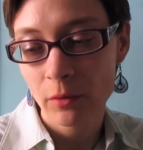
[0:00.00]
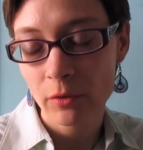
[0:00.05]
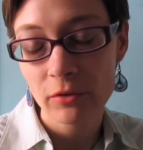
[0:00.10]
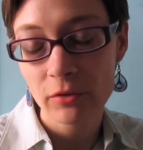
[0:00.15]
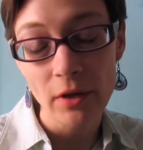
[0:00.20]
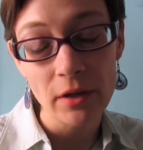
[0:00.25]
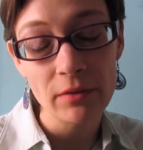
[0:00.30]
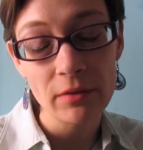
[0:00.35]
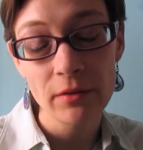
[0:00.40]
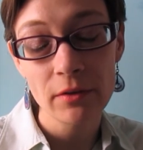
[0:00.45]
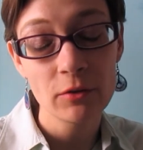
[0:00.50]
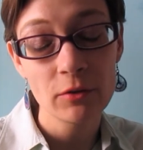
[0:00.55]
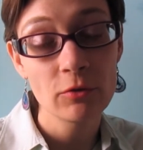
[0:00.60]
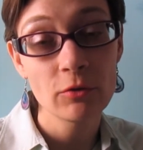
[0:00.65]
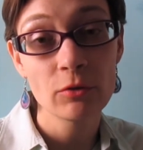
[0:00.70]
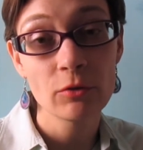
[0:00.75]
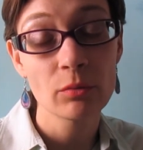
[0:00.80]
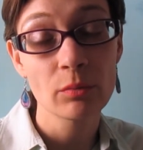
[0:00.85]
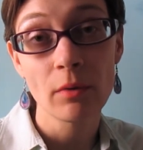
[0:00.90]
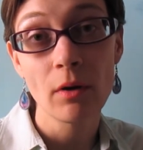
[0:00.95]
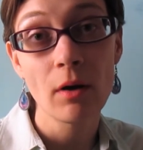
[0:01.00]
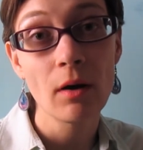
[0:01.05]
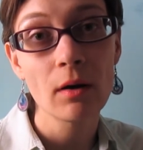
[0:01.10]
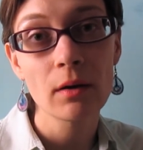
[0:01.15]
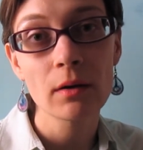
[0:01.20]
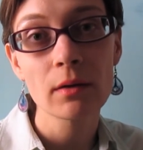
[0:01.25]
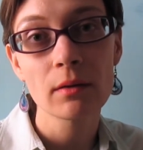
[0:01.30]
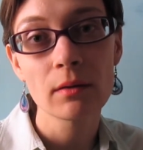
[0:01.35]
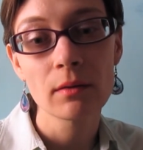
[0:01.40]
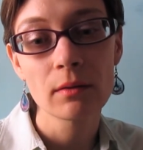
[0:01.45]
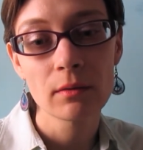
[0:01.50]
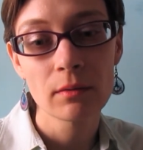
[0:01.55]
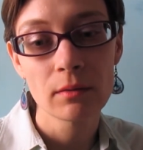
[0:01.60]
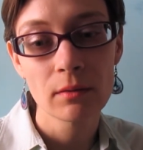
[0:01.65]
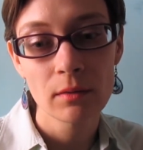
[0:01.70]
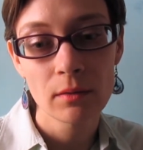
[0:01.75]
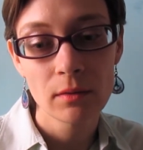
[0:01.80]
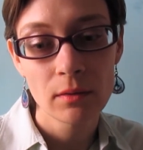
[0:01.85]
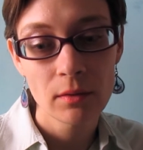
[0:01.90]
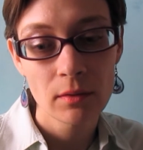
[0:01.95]
which I think is just wrong,
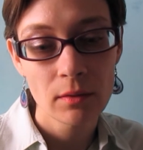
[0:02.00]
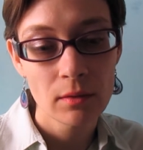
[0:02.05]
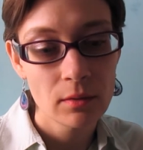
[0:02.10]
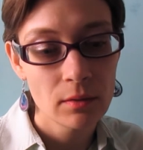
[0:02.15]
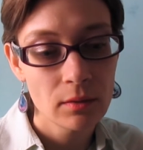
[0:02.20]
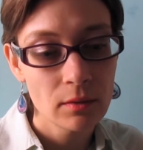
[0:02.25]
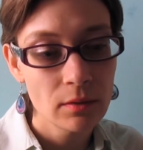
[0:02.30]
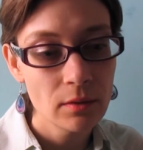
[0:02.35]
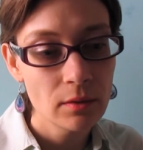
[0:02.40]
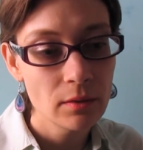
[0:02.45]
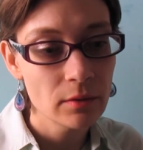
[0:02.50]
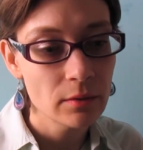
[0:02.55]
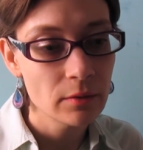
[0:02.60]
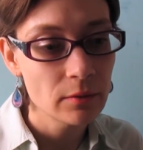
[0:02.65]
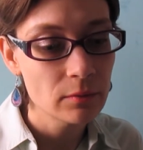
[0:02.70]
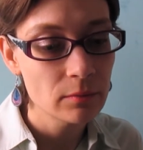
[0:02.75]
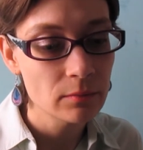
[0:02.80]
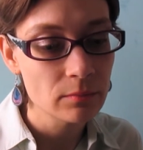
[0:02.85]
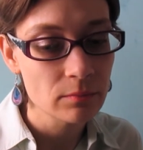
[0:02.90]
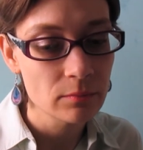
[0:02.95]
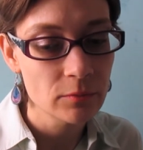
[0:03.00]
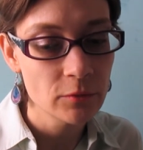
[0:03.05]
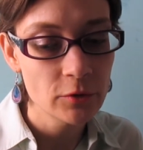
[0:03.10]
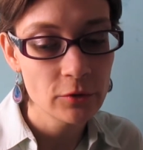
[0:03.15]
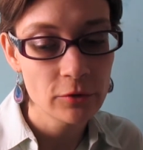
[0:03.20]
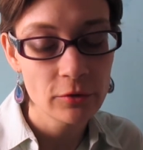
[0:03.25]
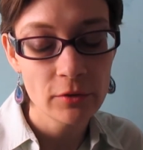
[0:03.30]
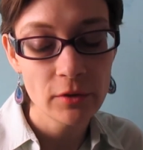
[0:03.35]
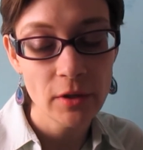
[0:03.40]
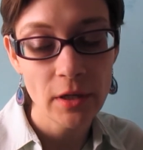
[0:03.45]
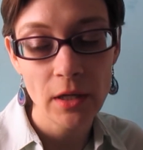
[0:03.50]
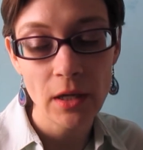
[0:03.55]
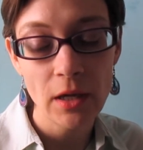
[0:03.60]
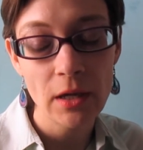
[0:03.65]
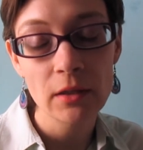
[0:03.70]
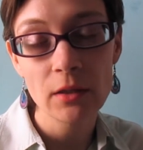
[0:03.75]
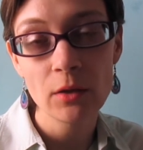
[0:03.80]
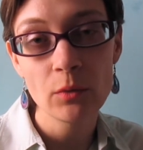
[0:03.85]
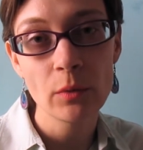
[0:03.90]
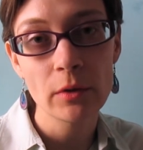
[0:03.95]
you know? You shouldn't hate
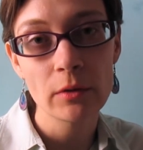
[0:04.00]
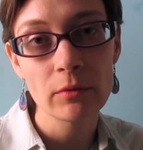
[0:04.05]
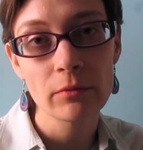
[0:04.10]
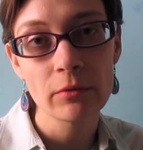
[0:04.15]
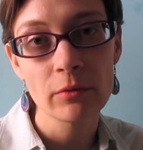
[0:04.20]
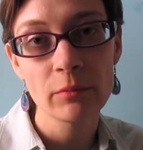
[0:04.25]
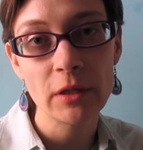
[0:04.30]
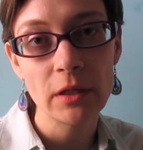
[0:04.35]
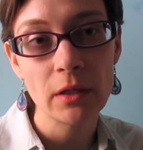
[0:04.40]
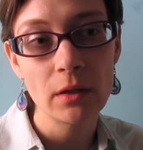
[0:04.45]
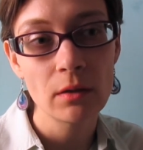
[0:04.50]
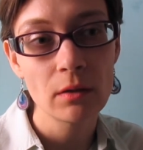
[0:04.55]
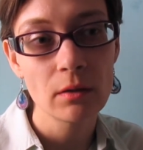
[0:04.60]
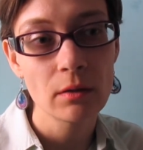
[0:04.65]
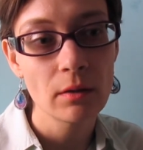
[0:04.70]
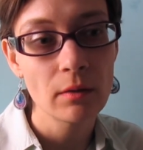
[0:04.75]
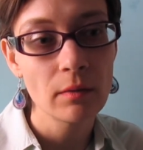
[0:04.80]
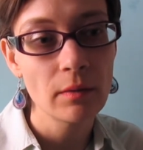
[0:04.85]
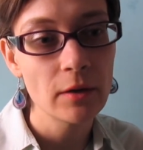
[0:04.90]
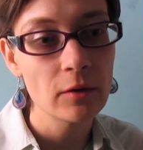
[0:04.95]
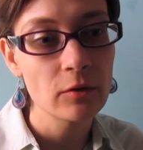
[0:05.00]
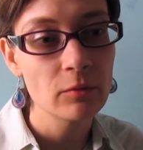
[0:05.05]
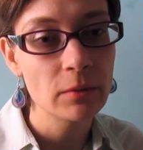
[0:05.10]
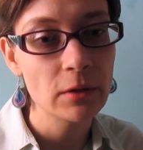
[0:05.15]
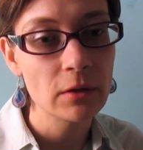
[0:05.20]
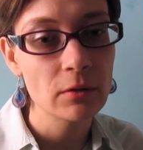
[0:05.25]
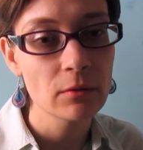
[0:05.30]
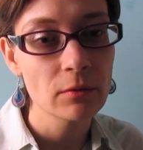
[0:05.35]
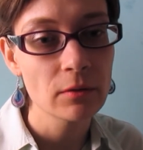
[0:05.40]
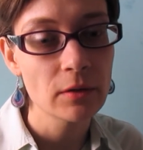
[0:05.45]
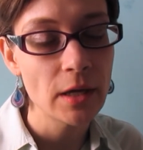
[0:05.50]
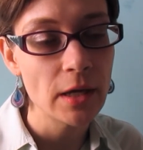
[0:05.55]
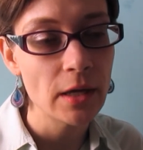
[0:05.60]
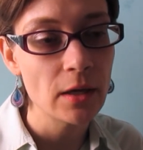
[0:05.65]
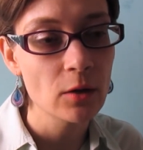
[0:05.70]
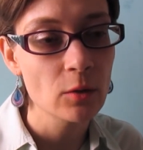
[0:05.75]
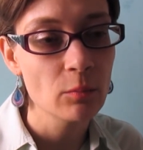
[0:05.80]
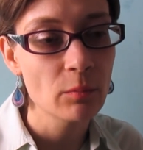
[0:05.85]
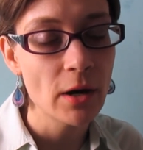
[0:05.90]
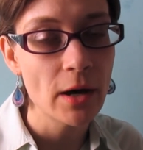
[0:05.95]
anyone for being a lesbian or gay
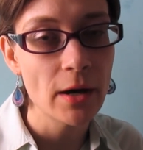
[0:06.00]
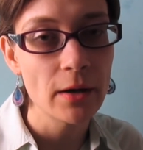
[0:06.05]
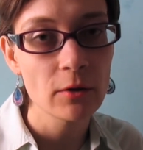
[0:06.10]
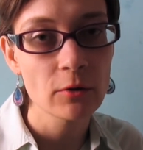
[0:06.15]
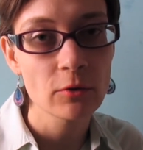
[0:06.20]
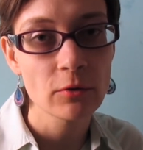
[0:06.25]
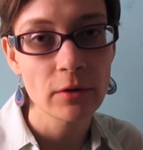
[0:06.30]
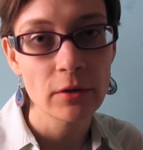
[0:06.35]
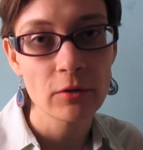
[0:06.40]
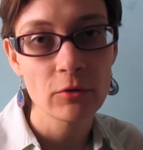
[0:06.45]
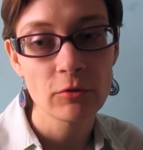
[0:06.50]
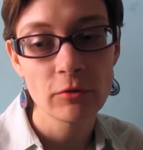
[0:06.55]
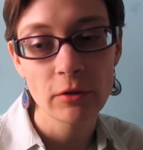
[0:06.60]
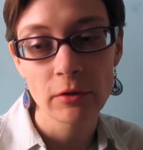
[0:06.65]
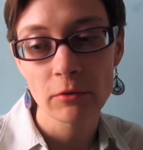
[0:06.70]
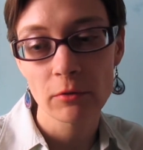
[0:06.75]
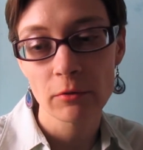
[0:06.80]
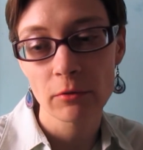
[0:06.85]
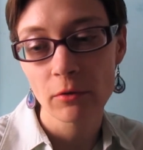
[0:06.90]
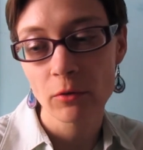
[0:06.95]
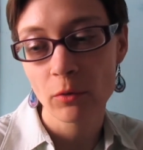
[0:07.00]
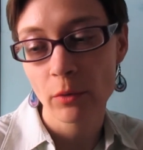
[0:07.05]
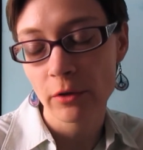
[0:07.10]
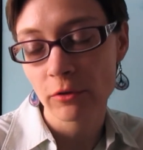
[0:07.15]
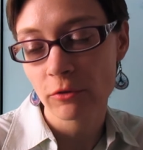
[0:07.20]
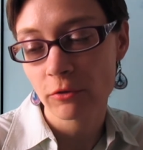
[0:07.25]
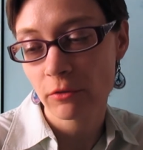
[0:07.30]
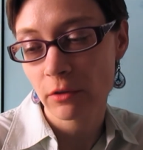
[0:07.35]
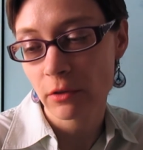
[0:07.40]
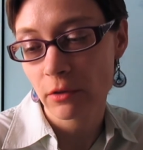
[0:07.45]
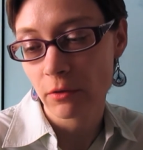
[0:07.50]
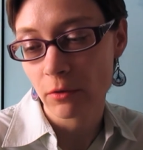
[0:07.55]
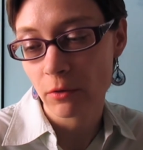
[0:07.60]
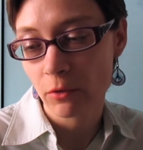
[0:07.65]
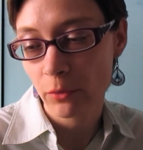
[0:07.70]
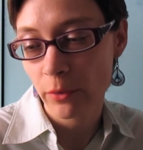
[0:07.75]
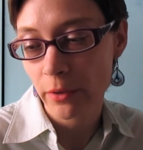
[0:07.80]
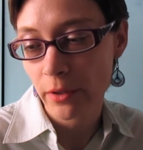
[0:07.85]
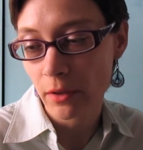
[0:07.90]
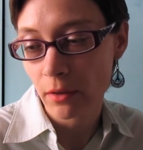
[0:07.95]
or bi or transgendered or questioning or
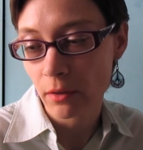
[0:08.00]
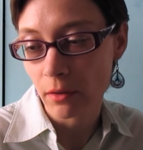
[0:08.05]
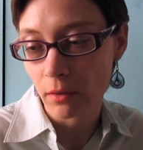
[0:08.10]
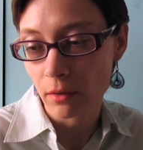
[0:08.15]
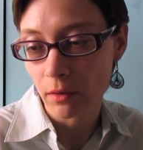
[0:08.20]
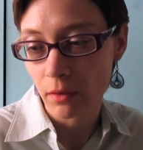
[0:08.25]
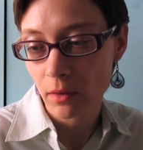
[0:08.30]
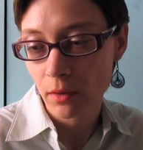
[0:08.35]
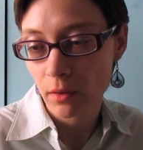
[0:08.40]
queer or,